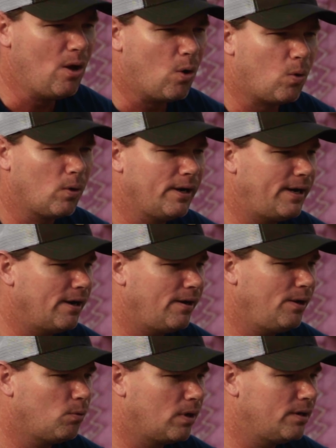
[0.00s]
or in an
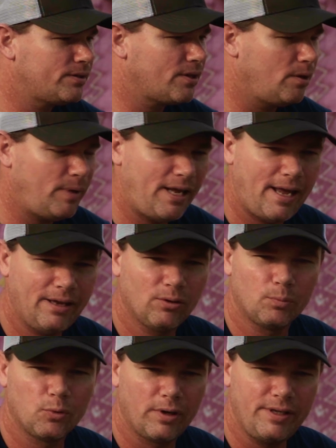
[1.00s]
area where it's going to be
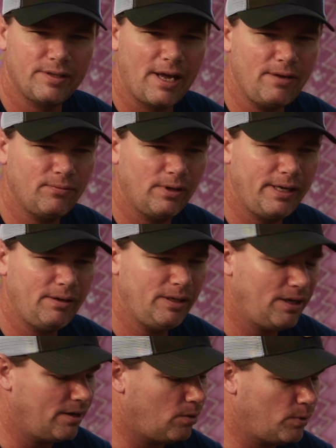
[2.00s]
handled pretty safely,
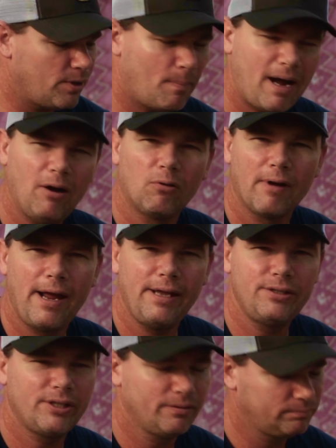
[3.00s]
you know, with a mile
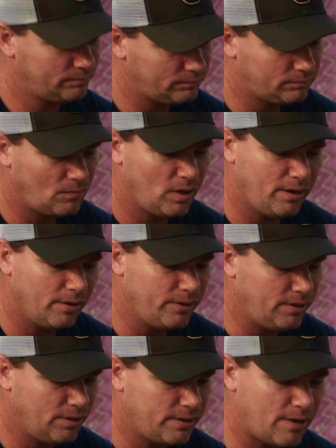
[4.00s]
range, you
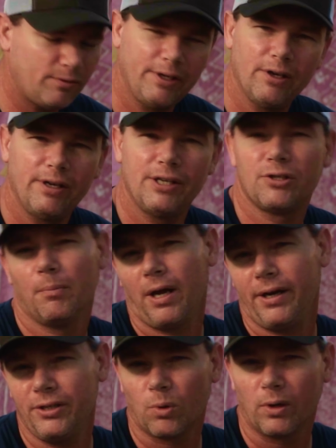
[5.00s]
know, you're definitely going to get your
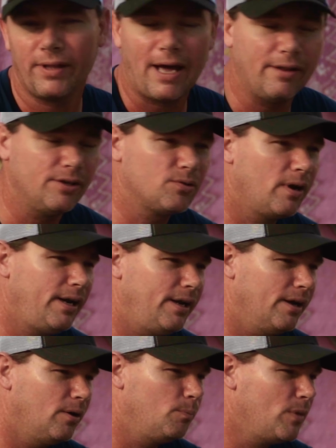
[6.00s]
money's worth out of this
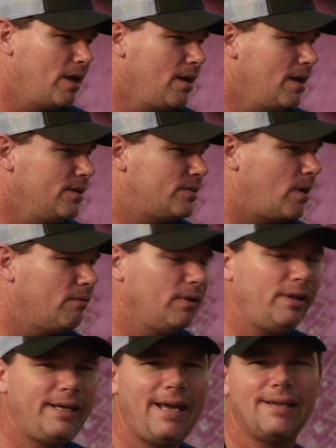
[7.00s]
radio. So I
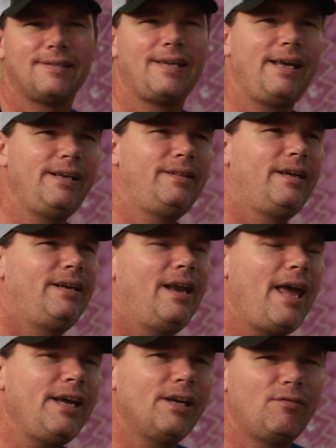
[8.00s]
really can't say anything
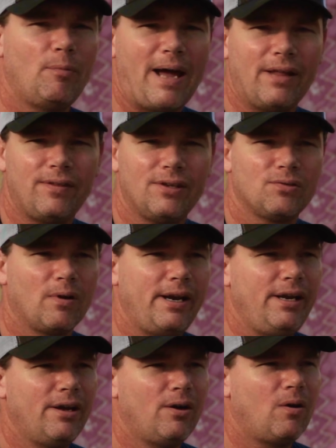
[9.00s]
negative about this
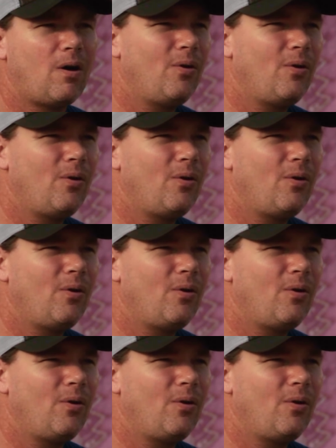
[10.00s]
radio.